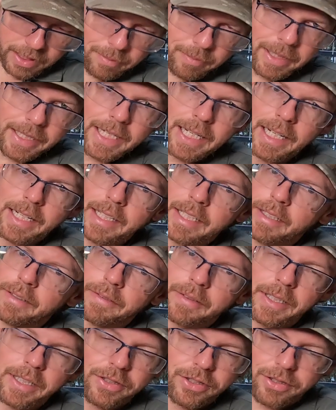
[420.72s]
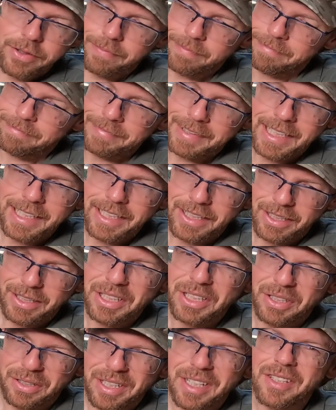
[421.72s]
But yeah, in the fridge,
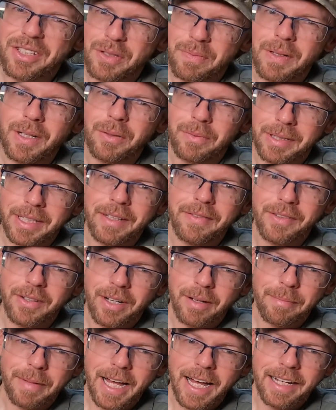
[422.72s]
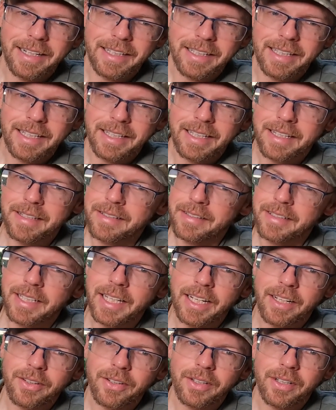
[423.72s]
you can smell when they've gone bad. It doesn't
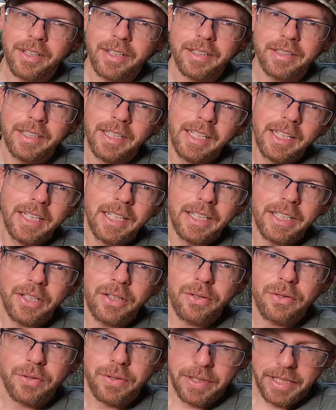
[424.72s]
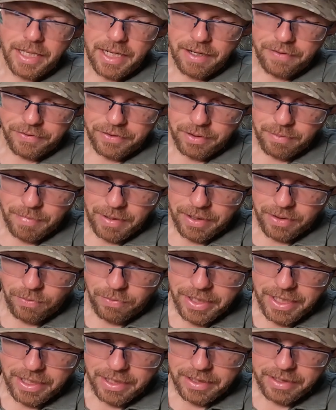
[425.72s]
take long. Usually after about a
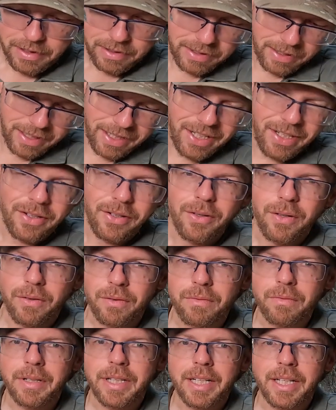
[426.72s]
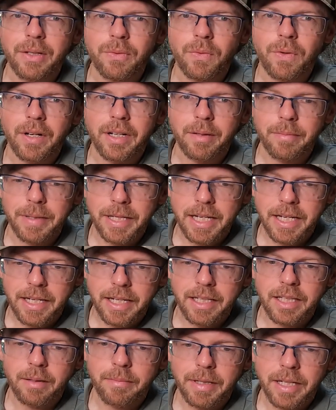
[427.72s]
week, you don't really want to be
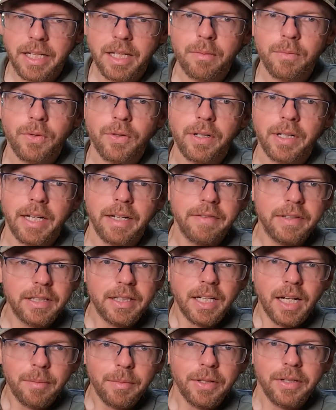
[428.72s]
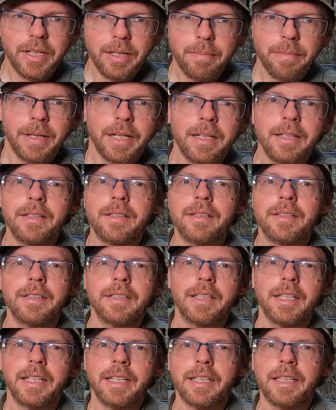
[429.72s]
eating them anymore. Every time you dip in
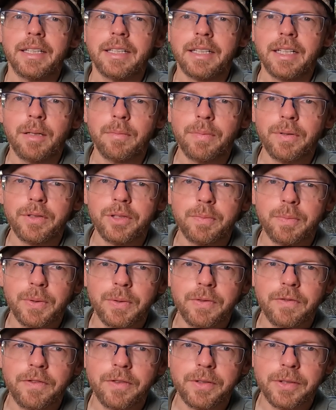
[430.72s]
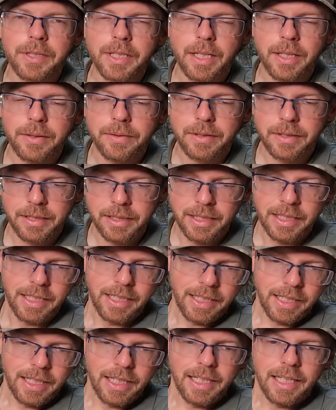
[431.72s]
to take a couple of spoonfuls out,
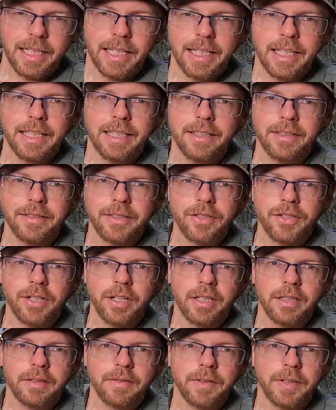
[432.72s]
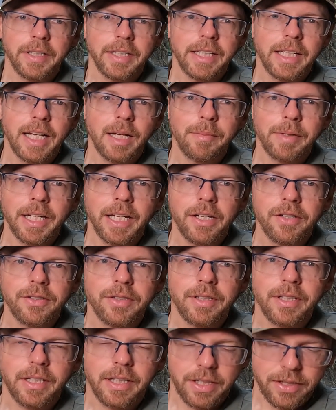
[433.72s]
there's a chance of
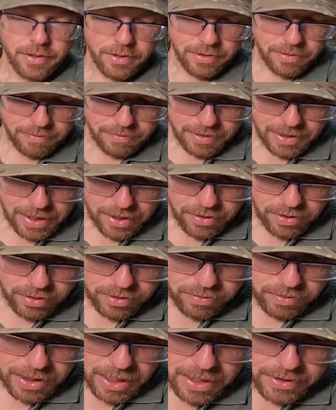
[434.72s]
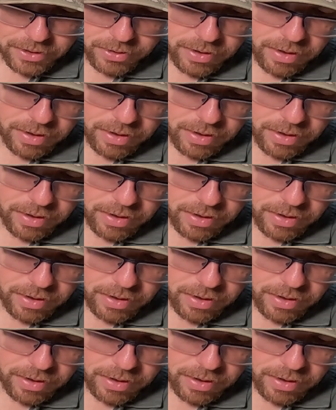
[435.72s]
contamination and they just tend not to last.